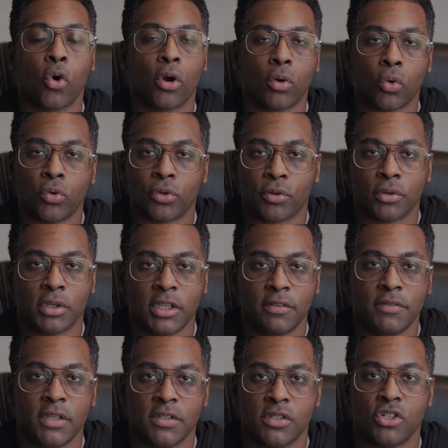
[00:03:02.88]
or older
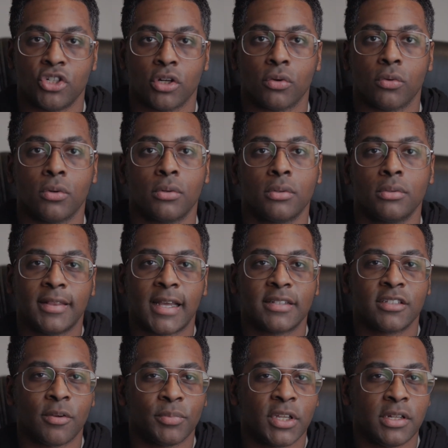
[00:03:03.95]
EVs in general.
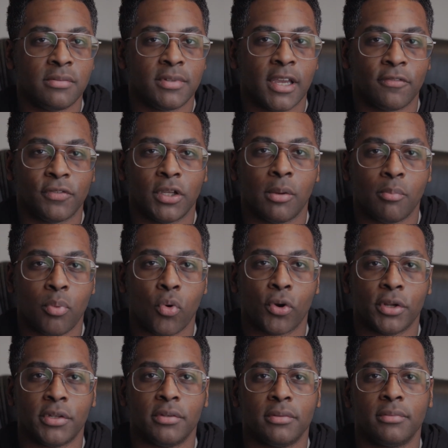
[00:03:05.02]
That's something definitely
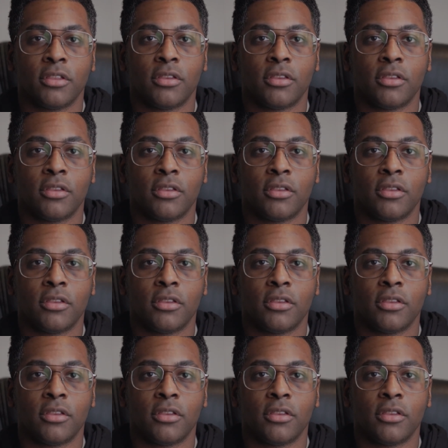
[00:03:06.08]
important.